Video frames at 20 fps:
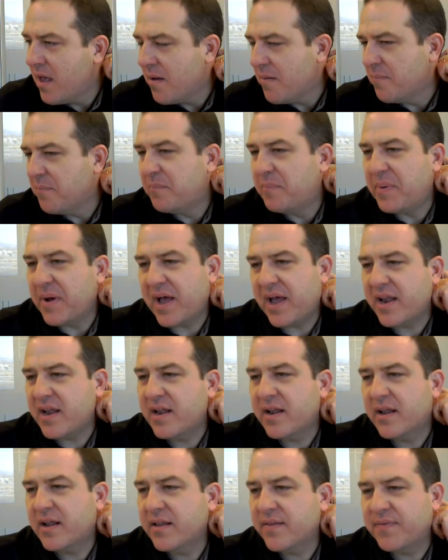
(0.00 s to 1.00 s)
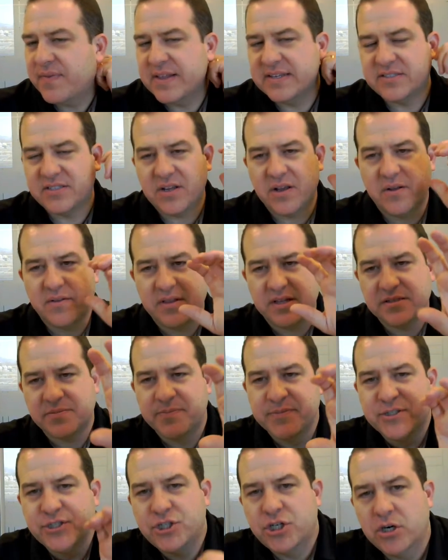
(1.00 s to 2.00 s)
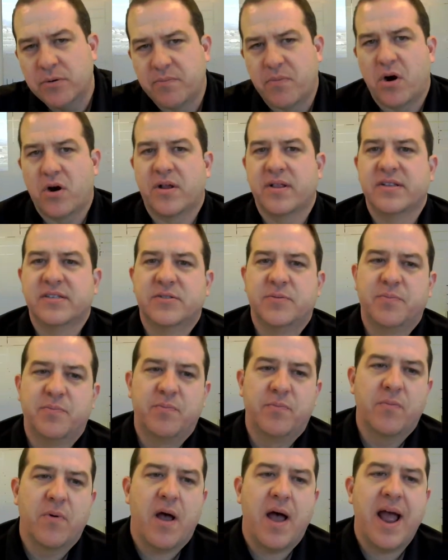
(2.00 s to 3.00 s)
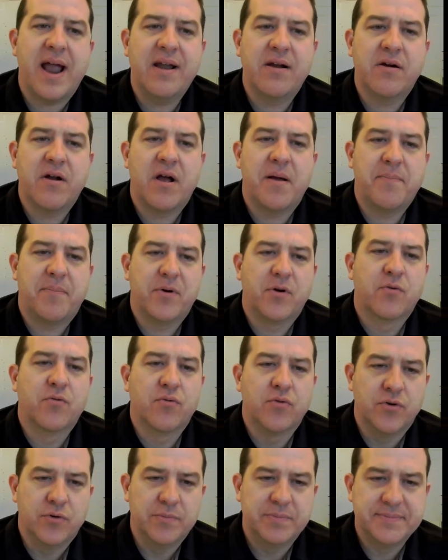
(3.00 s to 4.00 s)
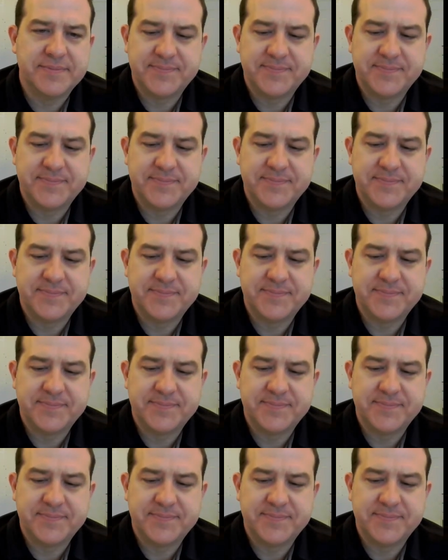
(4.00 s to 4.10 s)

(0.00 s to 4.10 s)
But this mature market, this higher up group,